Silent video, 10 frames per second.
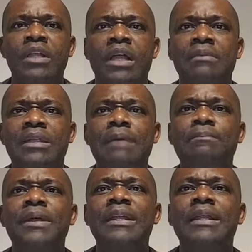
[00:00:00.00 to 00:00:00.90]
Amen. I
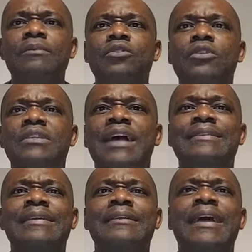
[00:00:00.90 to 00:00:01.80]
pray in the name of Jesus
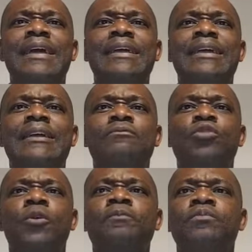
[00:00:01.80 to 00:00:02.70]
as the, uh, uh, you
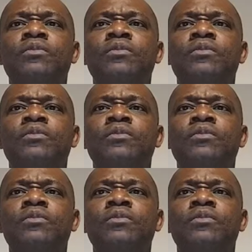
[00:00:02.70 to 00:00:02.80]
know,